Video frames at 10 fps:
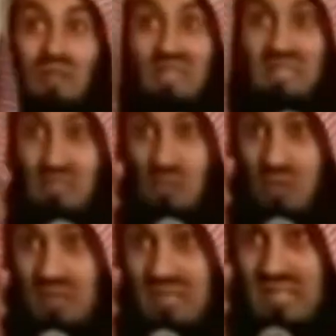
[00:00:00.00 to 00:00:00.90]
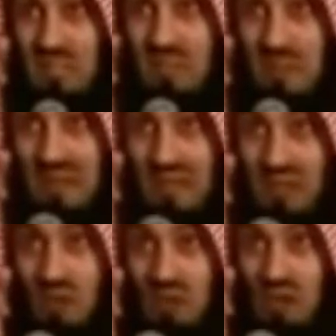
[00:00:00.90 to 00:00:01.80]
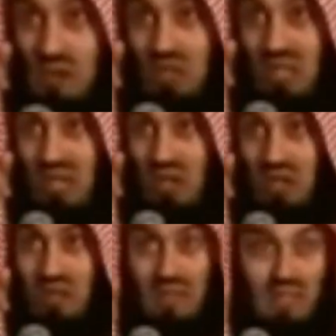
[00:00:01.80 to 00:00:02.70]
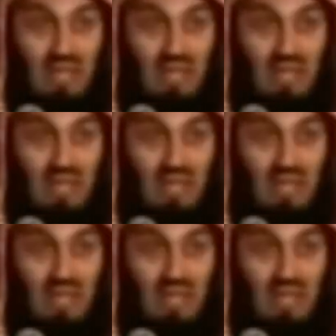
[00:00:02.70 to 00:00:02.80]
When he saw that these people are no longer on the hillock,